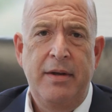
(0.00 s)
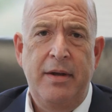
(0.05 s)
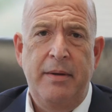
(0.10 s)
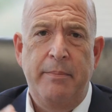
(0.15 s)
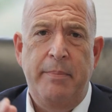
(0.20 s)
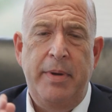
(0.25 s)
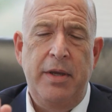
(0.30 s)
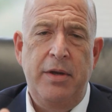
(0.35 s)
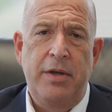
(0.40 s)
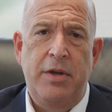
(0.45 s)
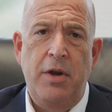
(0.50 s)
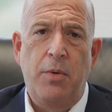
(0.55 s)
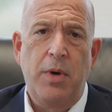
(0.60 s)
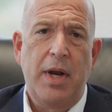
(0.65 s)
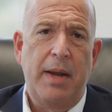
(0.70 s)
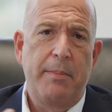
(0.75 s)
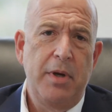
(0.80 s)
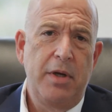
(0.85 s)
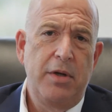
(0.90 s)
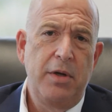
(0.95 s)
but you know what
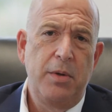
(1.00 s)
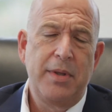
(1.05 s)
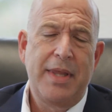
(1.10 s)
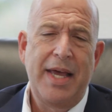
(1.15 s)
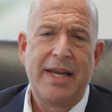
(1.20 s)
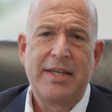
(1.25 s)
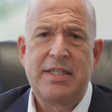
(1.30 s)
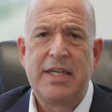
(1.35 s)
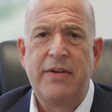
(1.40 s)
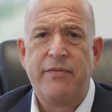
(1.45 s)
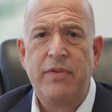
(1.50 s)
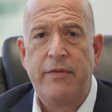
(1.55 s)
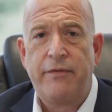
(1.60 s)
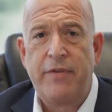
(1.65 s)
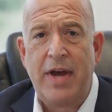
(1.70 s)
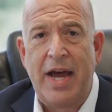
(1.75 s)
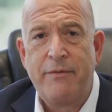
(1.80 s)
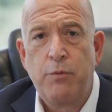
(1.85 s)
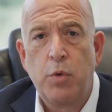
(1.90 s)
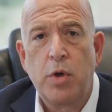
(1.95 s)
I'm going to do with that
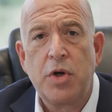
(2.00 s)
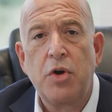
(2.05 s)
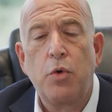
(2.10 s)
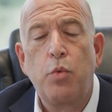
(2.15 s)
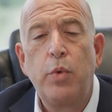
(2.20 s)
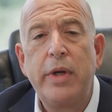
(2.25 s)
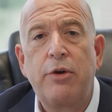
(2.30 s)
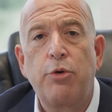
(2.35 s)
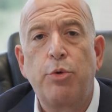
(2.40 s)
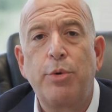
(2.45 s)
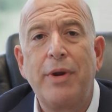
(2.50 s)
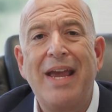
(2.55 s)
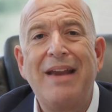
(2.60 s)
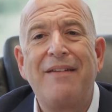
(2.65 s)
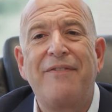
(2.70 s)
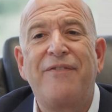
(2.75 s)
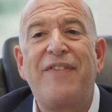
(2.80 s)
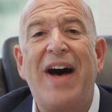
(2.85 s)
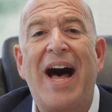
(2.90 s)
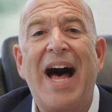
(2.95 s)
75? We're going to recreate
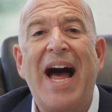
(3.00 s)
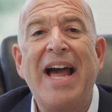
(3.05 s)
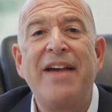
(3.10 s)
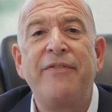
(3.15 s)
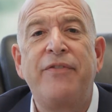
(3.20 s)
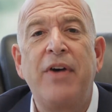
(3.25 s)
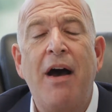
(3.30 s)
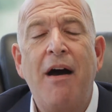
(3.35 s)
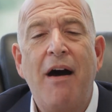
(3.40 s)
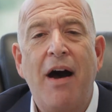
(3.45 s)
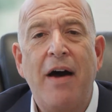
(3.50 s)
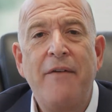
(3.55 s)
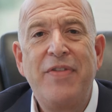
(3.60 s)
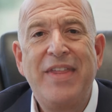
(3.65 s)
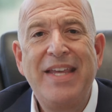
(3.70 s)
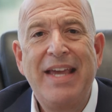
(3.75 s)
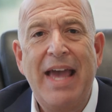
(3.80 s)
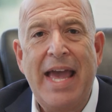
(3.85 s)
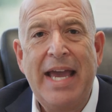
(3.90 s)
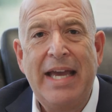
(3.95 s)
5 of
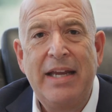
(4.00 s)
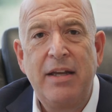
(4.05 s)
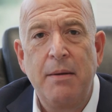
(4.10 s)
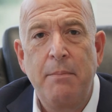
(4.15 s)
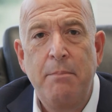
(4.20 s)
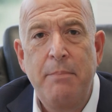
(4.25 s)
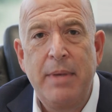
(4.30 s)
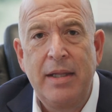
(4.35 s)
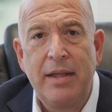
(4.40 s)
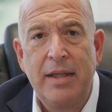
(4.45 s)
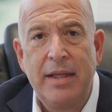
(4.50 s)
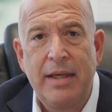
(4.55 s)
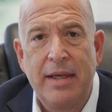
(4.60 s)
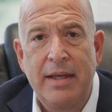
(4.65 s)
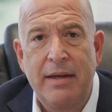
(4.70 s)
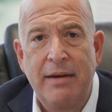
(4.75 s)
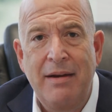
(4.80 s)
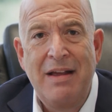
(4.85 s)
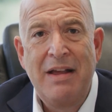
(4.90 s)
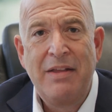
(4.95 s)
the 8
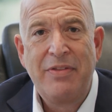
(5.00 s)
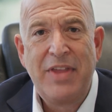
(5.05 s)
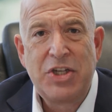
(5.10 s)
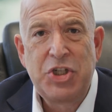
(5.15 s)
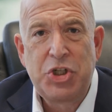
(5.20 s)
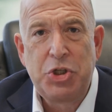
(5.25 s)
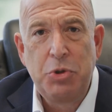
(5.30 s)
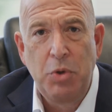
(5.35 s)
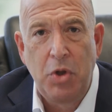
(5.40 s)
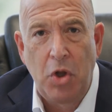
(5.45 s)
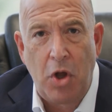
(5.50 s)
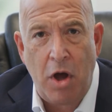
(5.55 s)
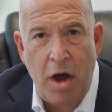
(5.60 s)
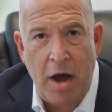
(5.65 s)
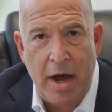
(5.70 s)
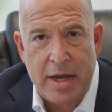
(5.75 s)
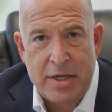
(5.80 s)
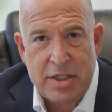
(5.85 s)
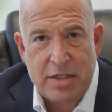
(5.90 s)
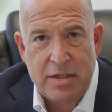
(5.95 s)
million that you
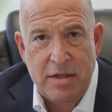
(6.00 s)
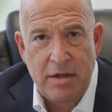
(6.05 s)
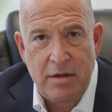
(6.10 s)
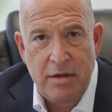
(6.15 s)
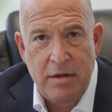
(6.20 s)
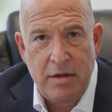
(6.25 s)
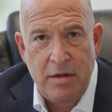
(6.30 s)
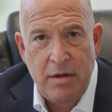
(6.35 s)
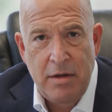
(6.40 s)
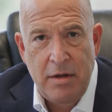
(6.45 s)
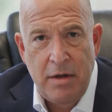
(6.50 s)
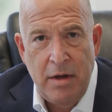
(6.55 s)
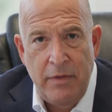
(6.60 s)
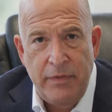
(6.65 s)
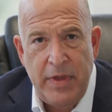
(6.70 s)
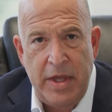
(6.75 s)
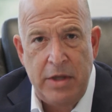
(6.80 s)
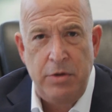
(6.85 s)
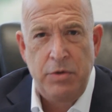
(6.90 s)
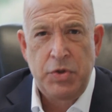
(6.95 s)
lost,
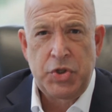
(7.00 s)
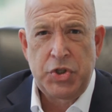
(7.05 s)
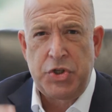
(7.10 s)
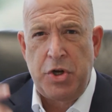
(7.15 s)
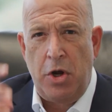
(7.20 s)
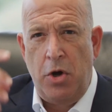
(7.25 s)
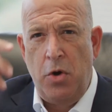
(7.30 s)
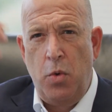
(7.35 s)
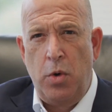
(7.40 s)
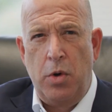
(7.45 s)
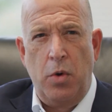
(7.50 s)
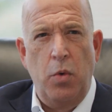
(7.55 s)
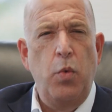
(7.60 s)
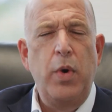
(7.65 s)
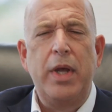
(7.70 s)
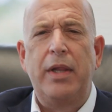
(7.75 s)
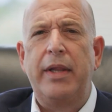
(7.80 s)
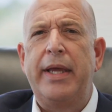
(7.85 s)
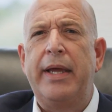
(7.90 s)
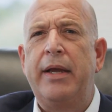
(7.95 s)
that you so were
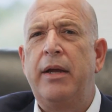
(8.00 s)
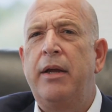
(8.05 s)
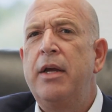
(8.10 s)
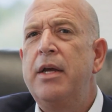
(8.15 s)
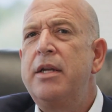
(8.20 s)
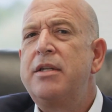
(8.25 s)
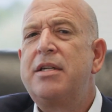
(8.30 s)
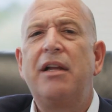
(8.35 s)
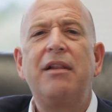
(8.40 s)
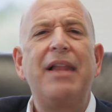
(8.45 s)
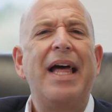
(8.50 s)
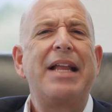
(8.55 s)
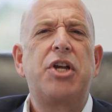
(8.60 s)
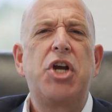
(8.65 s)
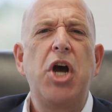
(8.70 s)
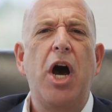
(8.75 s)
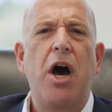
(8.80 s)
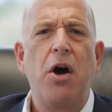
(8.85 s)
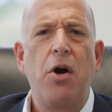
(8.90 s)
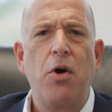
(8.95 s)
willing to let
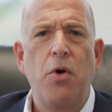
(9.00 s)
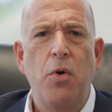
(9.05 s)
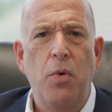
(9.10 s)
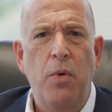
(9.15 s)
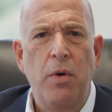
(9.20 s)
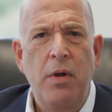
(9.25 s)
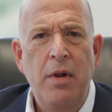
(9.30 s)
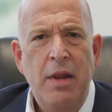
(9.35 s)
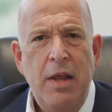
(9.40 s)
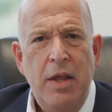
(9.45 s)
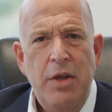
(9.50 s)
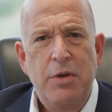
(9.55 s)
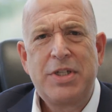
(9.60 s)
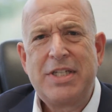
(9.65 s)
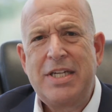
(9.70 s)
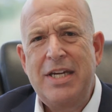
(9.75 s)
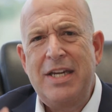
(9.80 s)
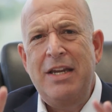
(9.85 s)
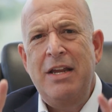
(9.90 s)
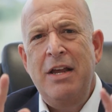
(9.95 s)
go. You
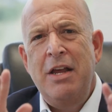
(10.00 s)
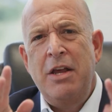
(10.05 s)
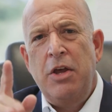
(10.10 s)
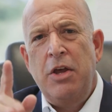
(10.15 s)
see,